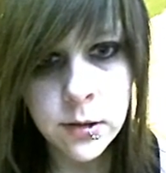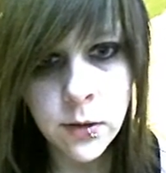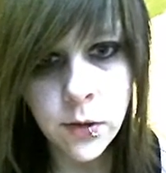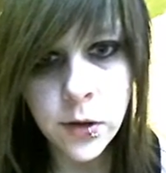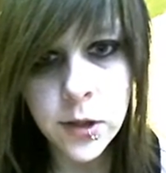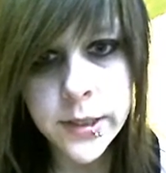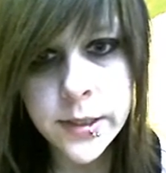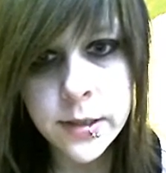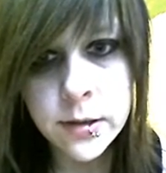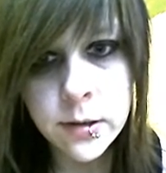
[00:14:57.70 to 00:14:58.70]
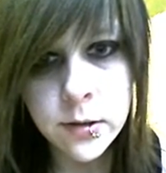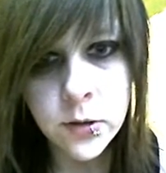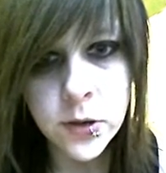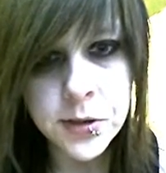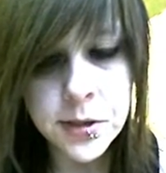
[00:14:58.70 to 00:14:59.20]
This?
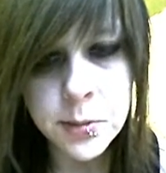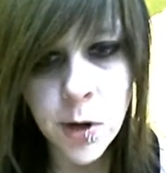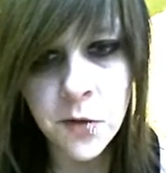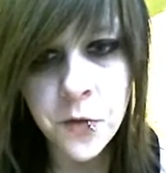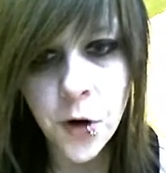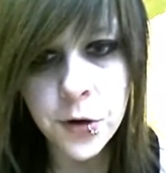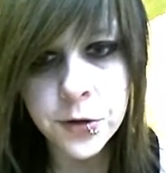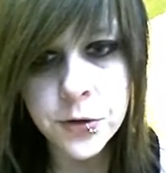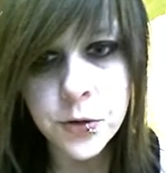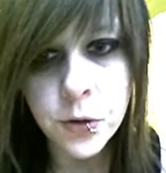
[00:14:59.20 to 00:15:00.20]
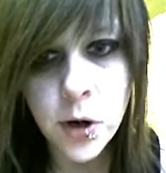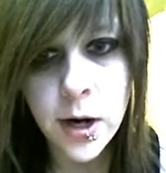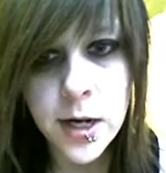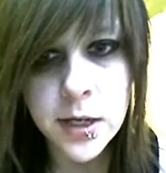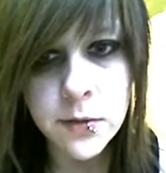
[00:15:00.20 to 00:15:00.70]
This is my father's
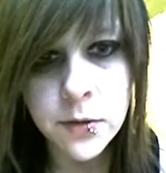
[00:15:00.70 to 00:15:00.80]
grave.